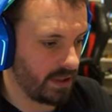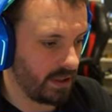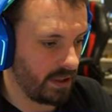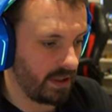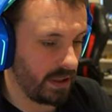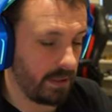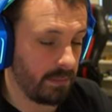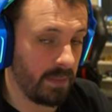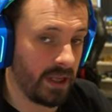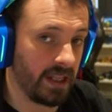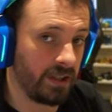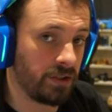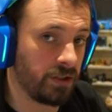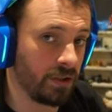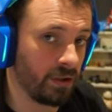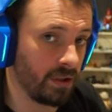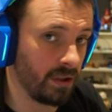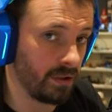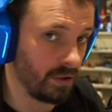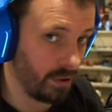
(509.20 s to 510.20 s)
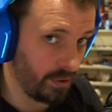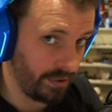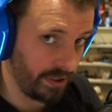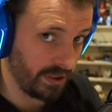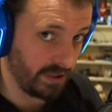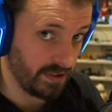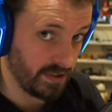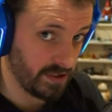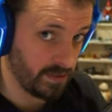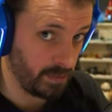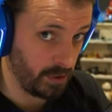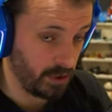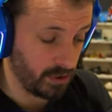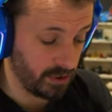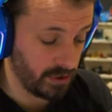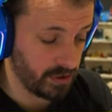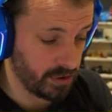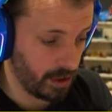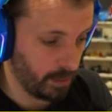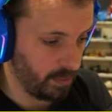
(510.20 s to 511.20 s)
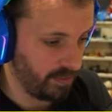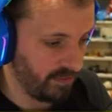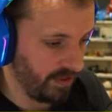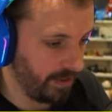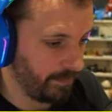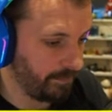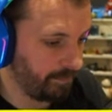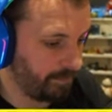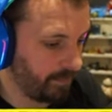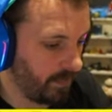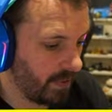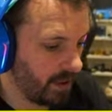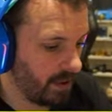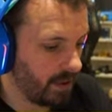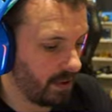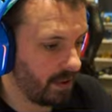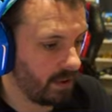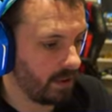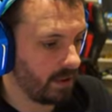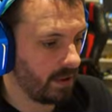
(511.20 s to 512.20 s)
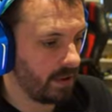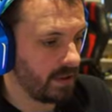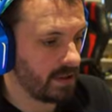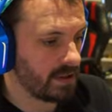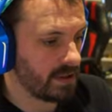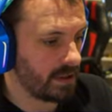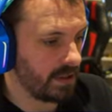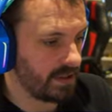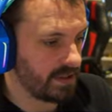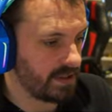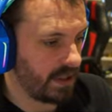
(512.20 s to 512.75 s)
and then make sure that nothing can spawn on top of it. So let's